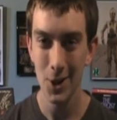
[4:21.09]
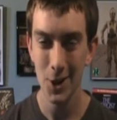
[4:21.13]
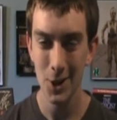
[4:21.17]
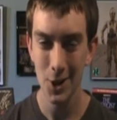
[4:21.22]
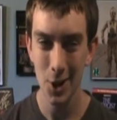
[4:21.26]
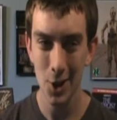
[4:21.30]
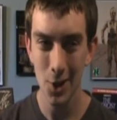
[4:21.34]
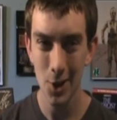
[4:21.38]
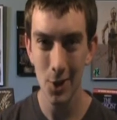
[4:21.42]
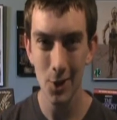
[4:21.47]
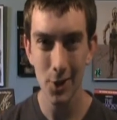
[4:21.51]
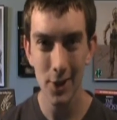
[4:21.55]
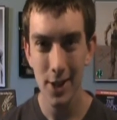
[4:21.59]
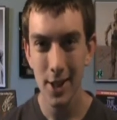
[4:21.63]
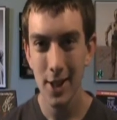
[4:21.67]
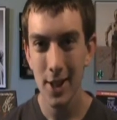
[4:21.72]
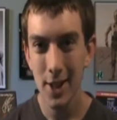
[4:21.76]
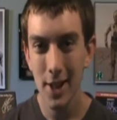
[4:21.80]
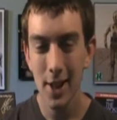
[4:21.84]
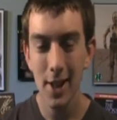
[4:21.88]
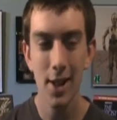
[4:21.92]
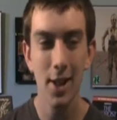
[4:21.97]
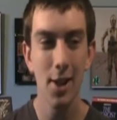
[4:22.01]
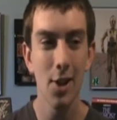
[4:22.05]
So,
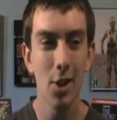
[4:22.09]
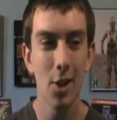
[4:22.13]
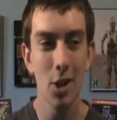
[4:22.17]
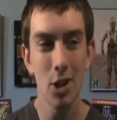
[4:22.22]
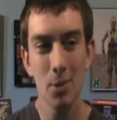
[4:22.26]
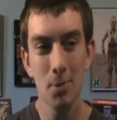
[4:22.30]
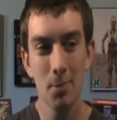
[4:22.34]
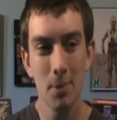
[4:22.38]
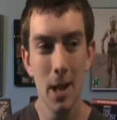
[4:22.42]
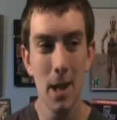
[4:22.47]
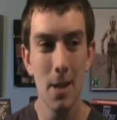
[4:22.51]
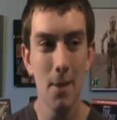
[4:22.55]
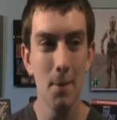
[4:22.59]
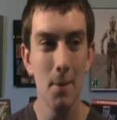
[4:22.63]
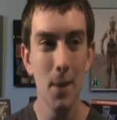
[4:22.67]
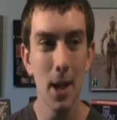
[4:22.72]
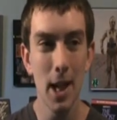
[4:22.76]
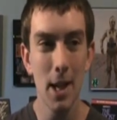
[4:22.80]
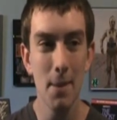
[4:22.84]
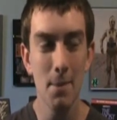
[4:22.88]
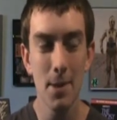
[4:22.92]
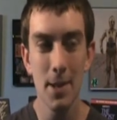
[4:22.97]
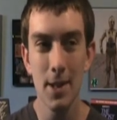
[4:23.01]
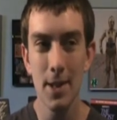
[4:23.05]
you know, it might
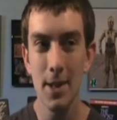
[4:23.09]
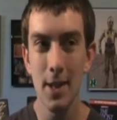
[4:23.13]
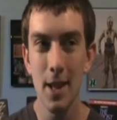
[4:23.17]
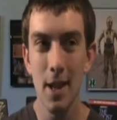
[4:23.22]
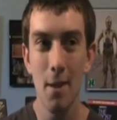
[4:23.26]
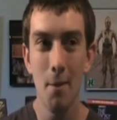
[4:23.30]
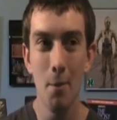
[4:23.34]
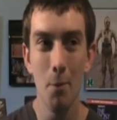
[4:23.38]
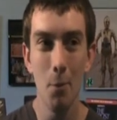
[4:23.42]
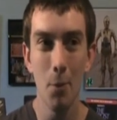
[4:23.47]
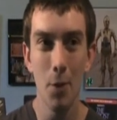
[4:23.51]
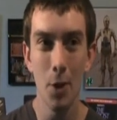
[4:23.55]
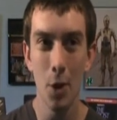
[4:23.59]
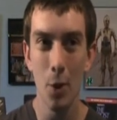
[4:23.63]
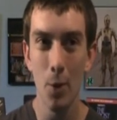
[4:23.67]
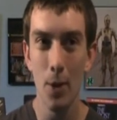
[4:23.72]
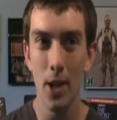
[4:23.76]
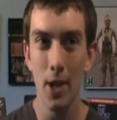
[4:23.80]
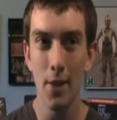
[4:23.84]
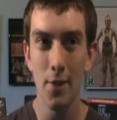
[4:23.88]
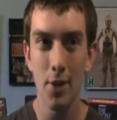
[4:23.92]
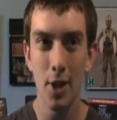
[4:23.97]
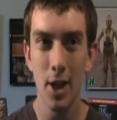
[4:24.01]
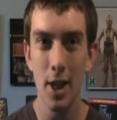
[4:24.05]
have been them, their
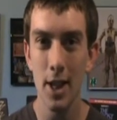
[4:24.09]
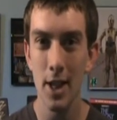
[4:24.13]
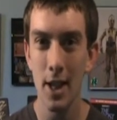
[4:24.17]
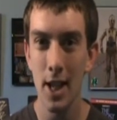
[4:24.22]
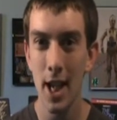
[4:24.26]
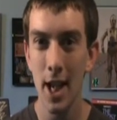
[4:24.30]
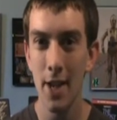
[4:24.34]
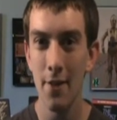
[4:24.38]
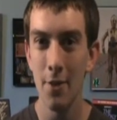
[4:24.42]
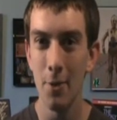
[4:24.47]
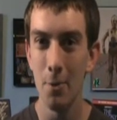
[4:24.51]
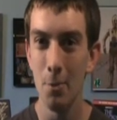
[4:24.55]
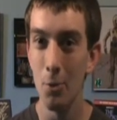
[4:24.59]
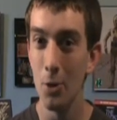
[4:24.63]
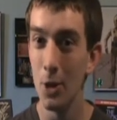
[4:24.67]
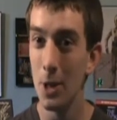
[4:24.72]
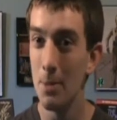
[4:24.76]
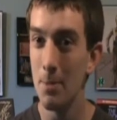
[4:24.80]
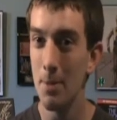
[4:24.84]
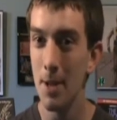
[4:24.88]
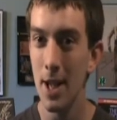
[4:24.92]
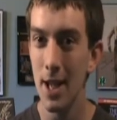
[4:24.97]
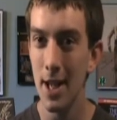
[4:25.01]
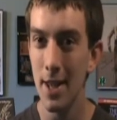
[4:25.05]
way of trying to have them
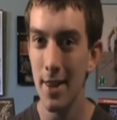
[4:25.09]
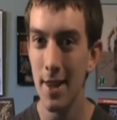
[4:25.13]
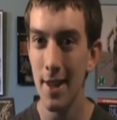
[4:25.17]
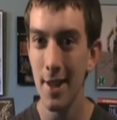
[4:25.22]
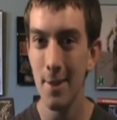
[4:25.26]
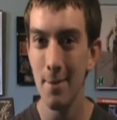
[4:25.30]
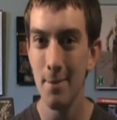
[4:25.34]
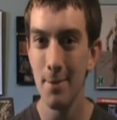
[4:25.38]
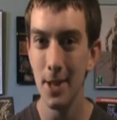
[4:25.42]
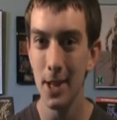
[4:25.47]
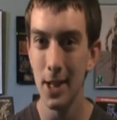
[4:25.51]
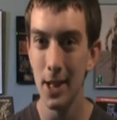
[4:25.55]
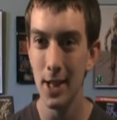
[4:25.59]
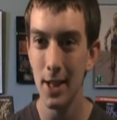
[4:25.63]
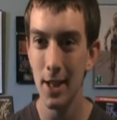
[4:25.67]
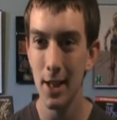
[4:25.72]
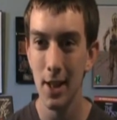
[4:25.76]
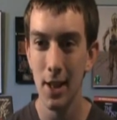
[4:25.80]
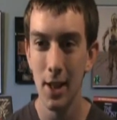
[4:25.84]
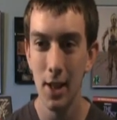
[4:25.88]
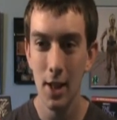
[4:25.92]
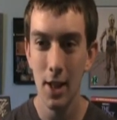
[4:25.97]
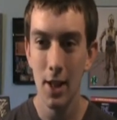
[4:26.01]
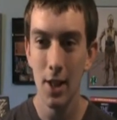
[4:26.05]
repay them. Like,
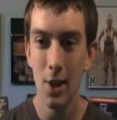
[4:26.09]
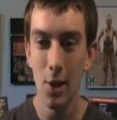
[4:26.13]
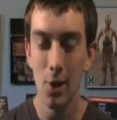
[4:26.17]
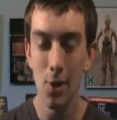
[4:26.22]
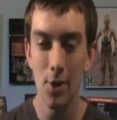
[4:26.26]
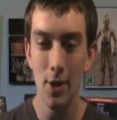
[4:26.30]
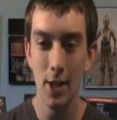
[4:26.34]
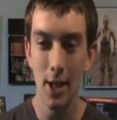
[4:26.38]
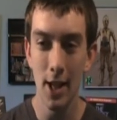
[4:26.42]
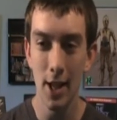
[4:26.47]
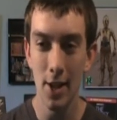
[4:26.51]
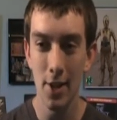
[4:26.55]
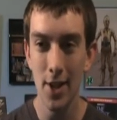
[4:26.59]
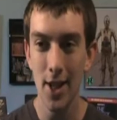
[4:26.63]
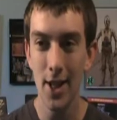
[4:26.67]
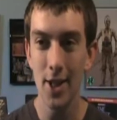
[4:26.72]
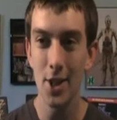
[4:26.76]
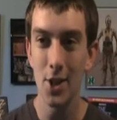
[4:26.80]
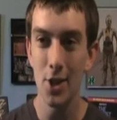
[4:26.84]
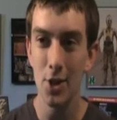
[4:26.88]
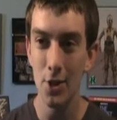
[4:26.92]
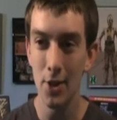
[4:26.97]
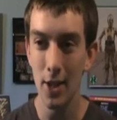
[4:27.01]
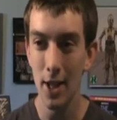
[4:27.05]
okay, you got
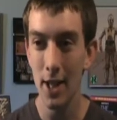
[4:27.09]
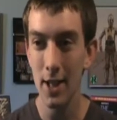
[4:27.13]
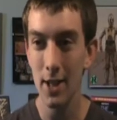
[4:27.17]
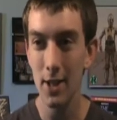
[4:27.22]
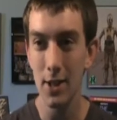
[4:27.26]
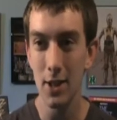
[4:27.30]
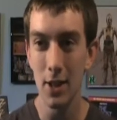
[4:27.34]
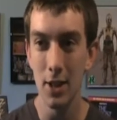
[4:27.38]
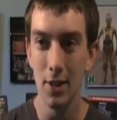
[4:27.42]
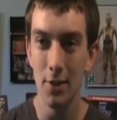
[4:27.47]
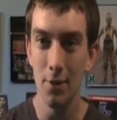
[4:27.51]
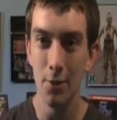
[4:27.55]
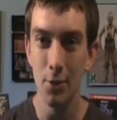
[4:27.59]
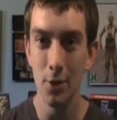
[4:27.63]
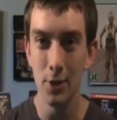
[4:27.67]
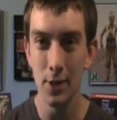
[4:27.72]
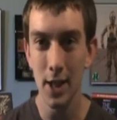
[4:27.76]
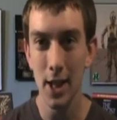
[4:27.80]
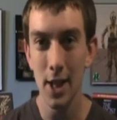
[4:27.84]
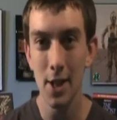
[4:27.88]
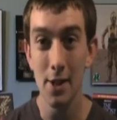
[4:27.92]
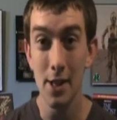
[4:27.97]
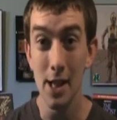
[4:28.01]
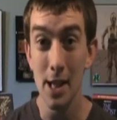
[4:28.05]
to do that stuff. Well,
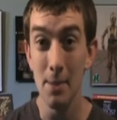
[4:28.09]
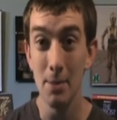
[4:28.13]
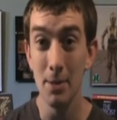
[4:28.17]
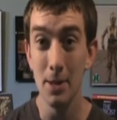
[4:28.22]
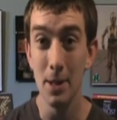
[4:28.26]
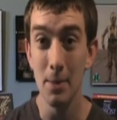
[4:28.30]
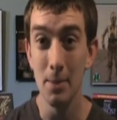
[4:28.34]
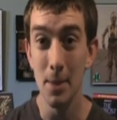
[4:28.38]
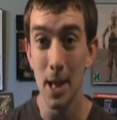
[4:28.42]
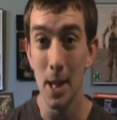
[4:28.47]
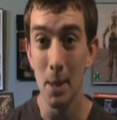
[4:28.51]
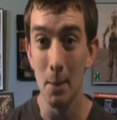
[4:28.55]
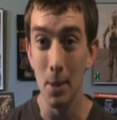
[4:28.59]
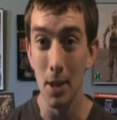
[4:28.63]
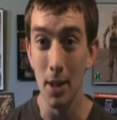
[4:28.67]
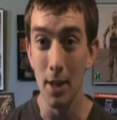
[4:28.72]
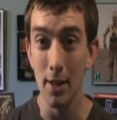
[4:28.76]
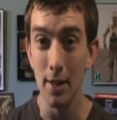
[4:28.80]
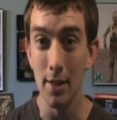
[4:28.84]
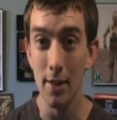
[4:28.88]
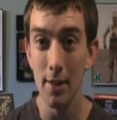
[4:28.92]
now you got to play Batman.